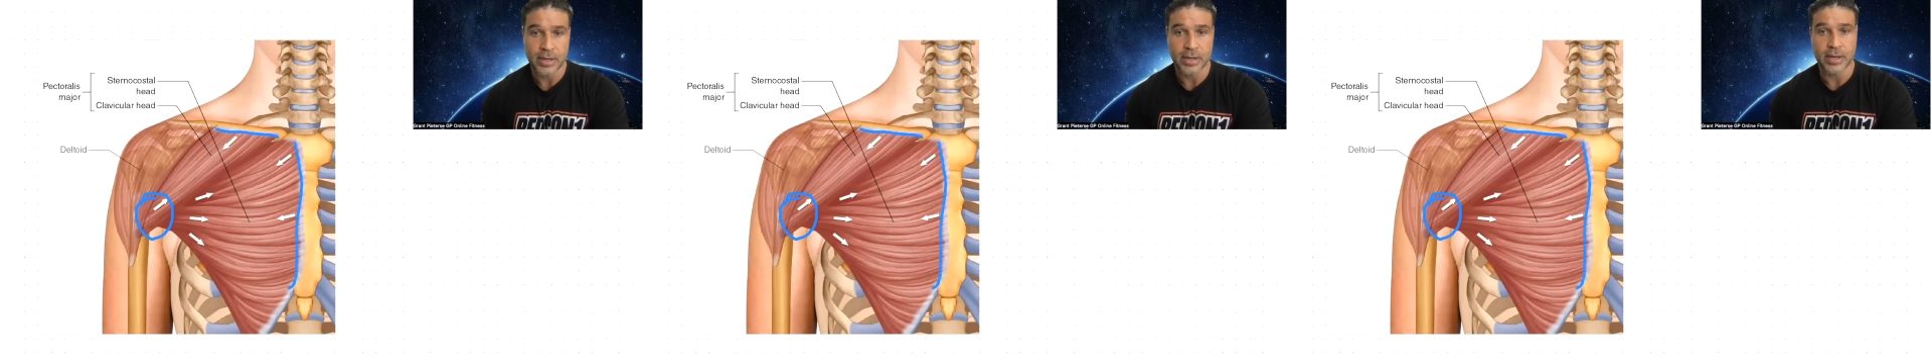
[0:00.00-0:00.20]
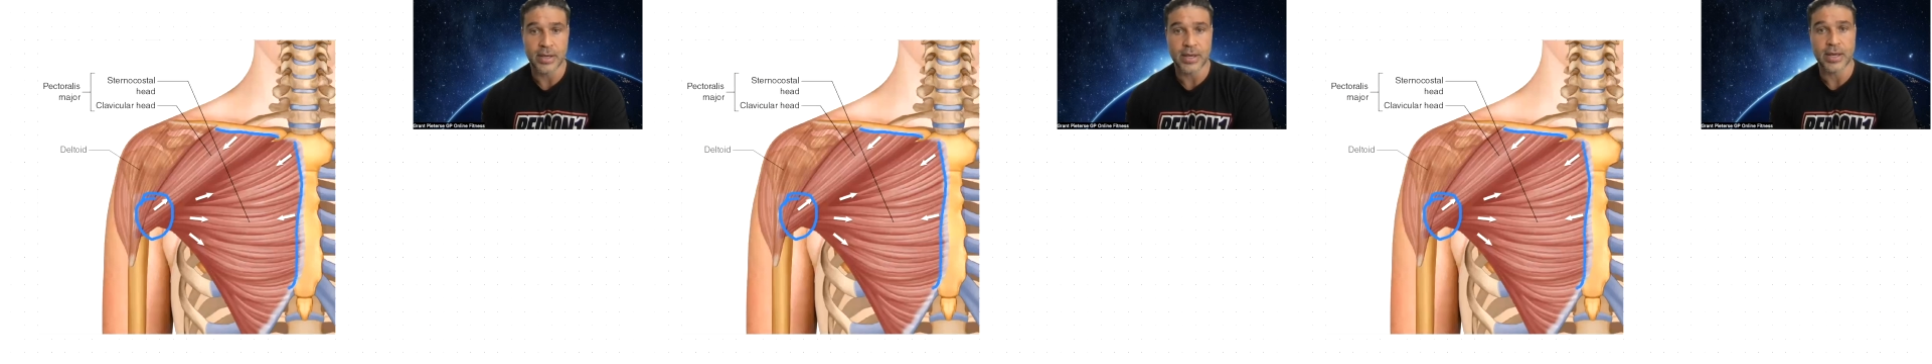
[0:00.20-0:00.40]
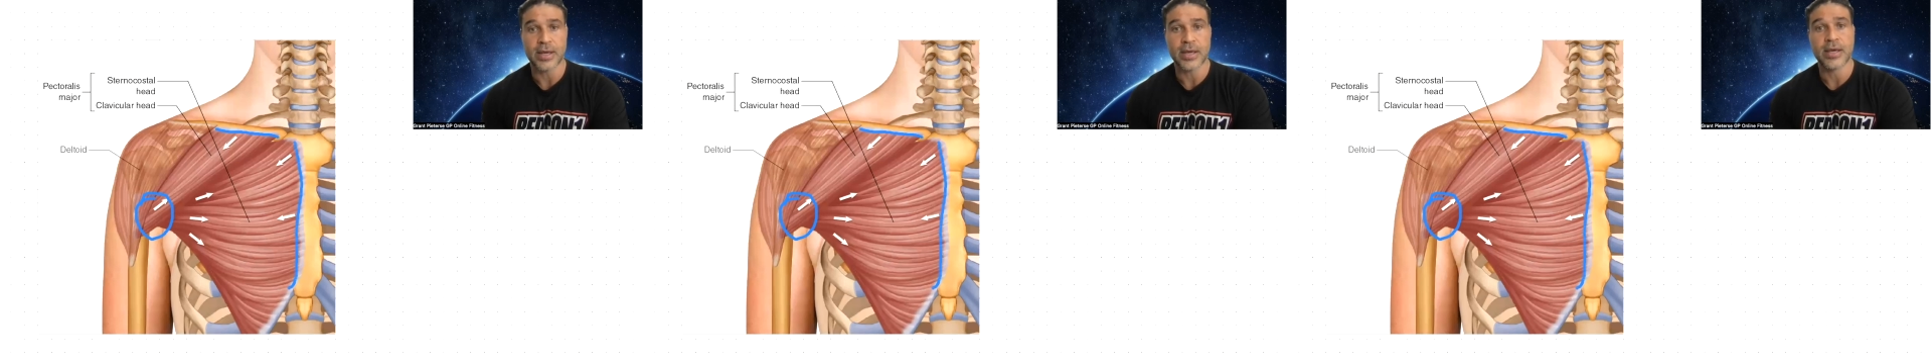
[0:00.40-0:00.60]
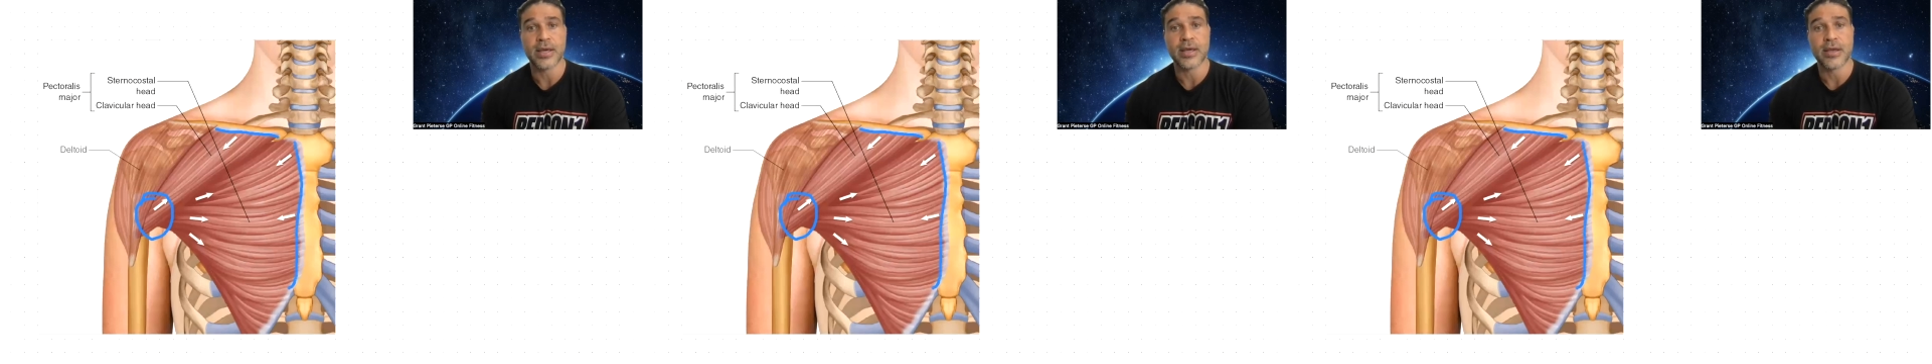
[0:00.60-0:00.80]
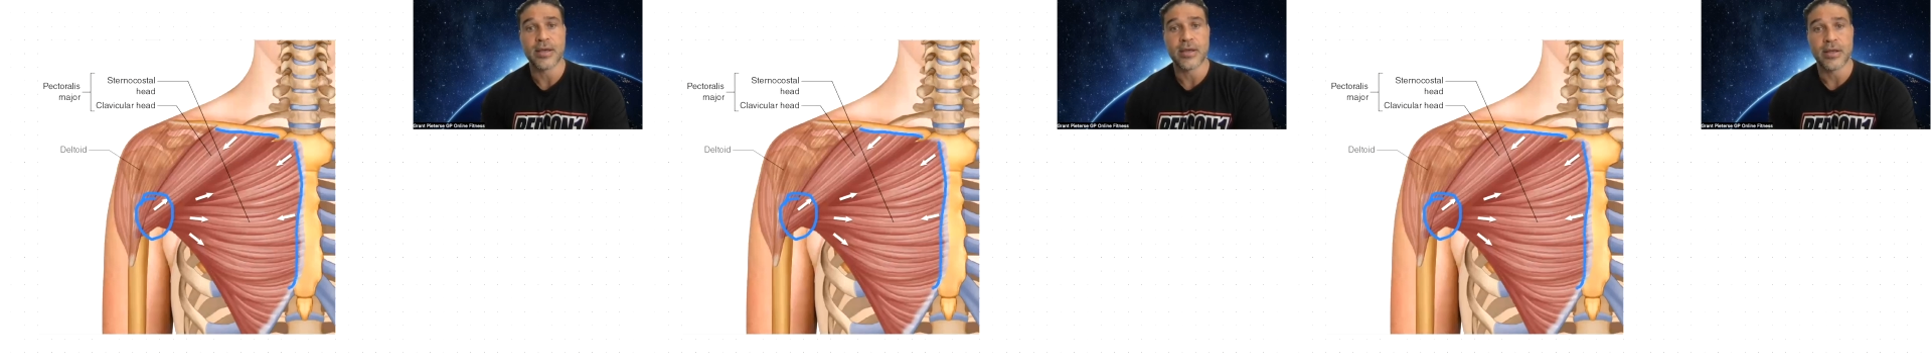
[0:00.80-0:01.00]
Okay,
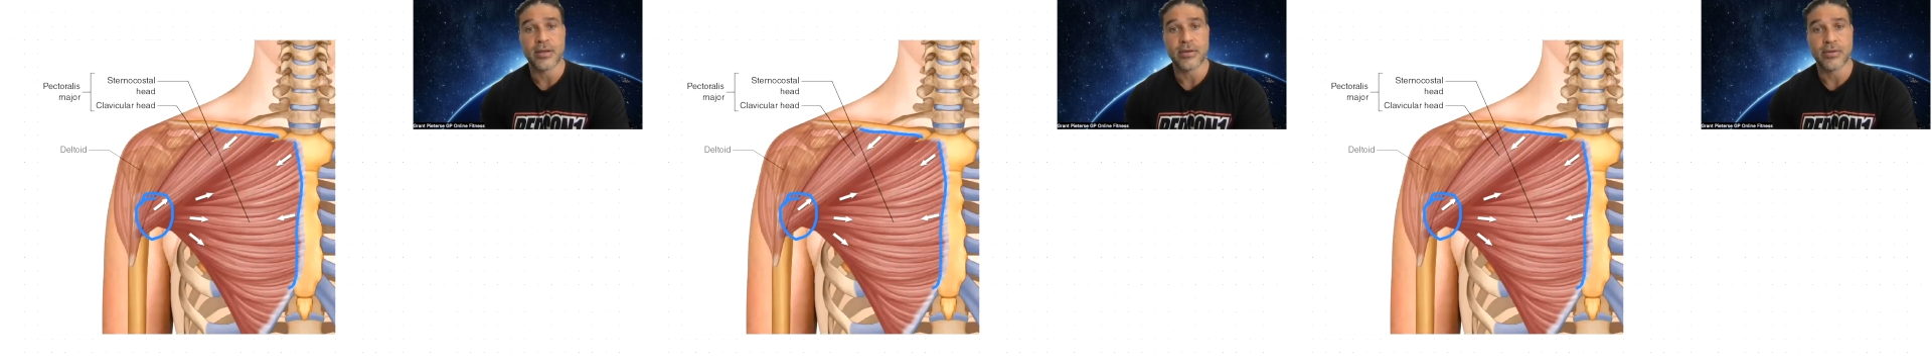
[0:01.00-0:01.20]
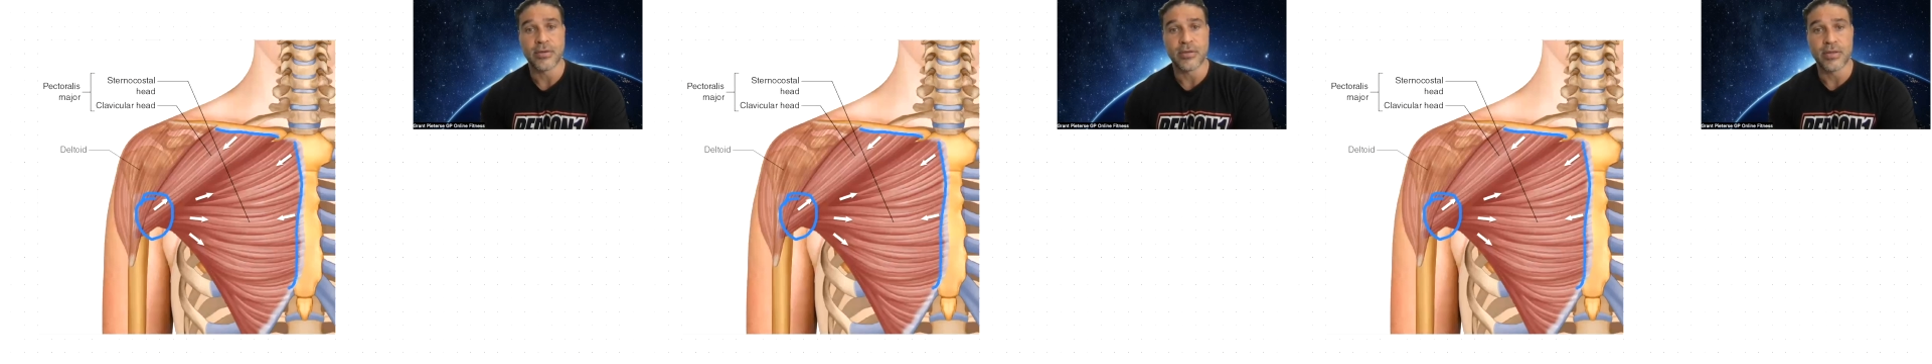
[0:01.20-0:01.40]
so